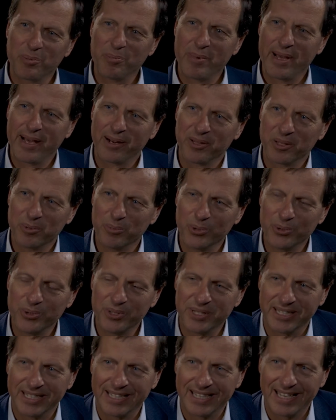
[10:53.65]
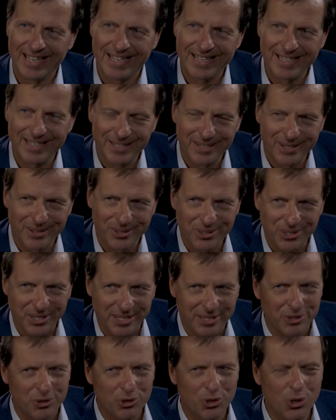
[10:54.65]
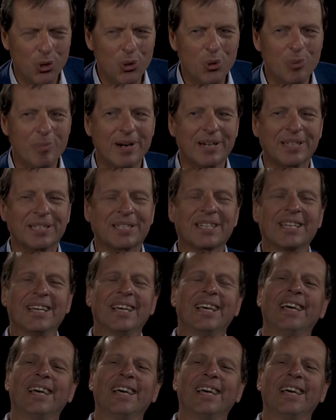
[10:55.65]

man on the moon in 8 years and 2 months.